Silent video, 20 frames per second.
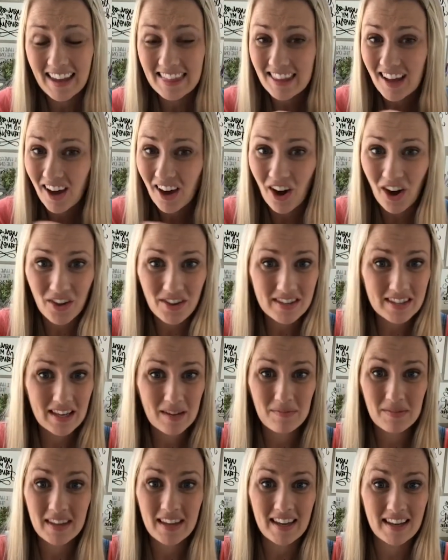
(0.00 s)
I thought all the
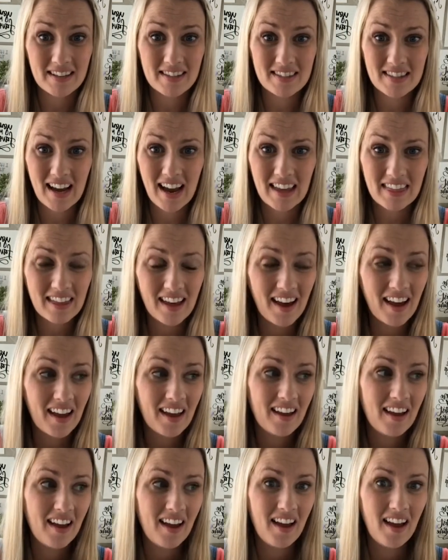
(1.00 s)
same things. I
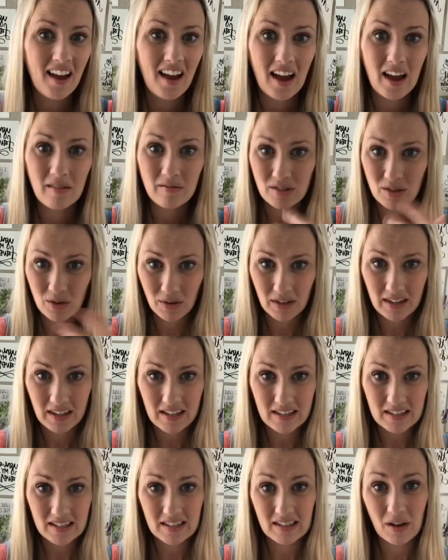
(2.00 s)
thought I'm doing
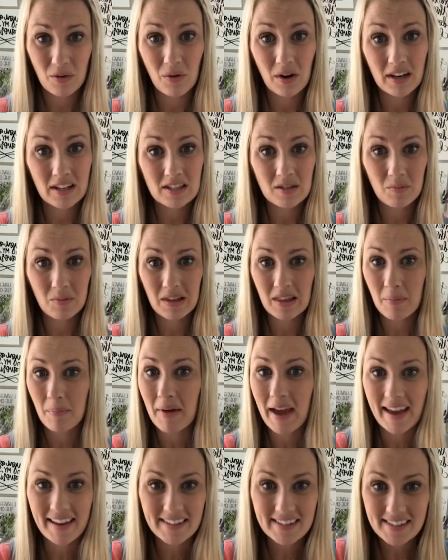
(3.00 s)
this because I want it to be the
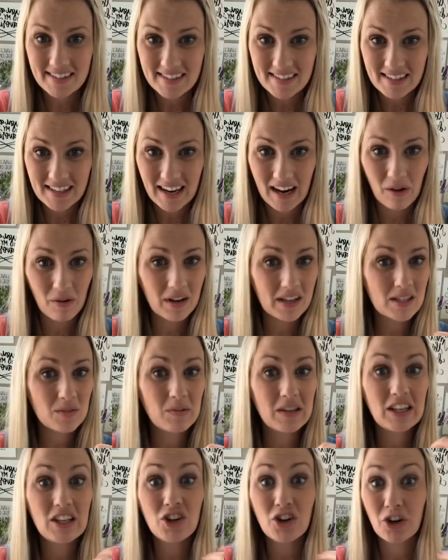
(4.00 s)
best and I want it
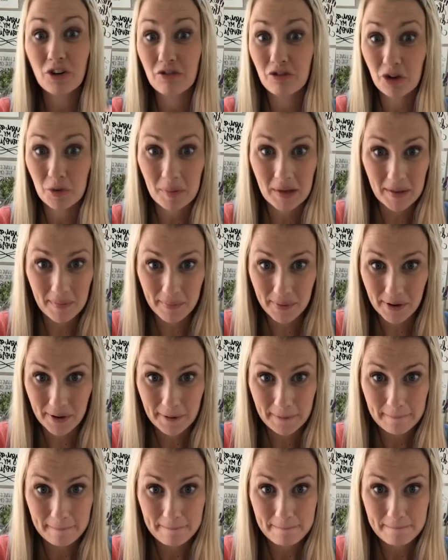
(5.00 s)
to be good for
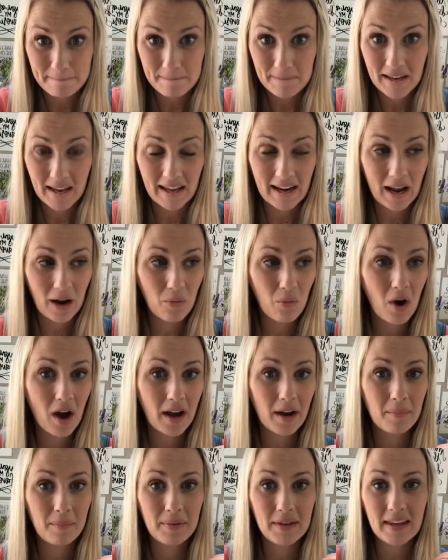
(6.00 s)
people. And I
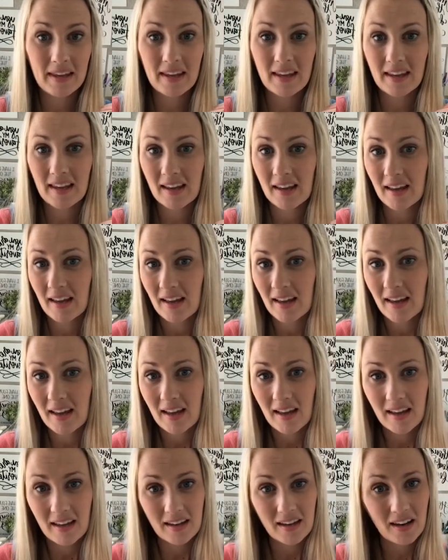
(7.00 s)
want to be,
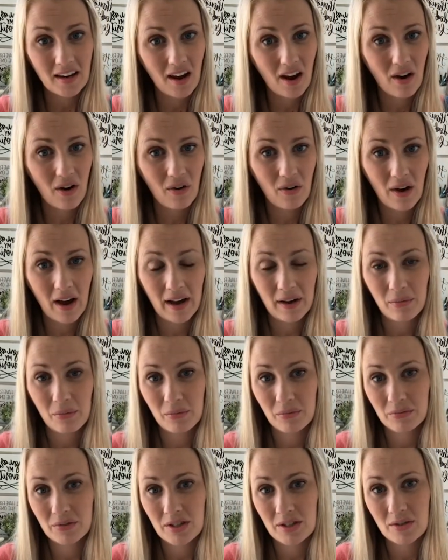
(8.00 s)
you know, I
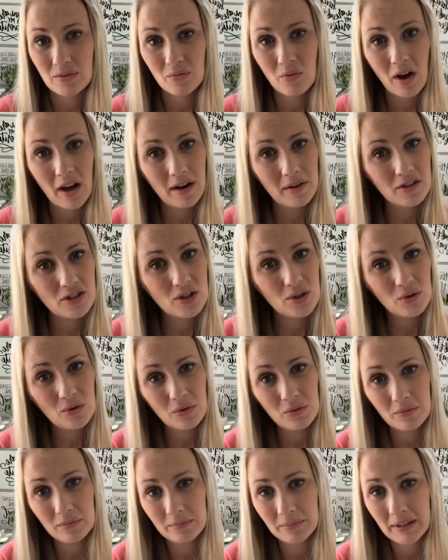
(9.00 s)
just want
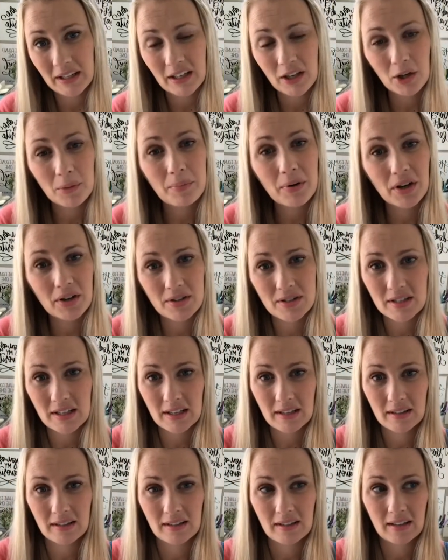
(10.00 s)
to be a good
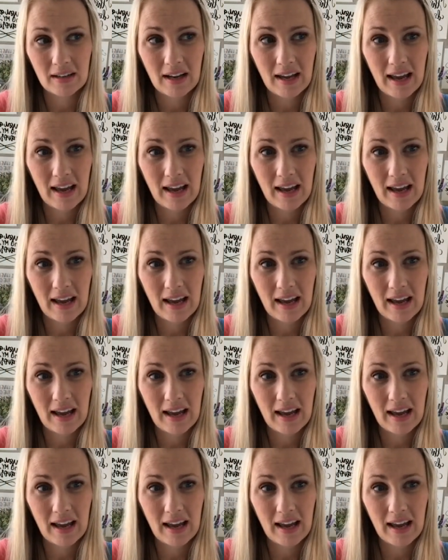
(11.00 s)
person.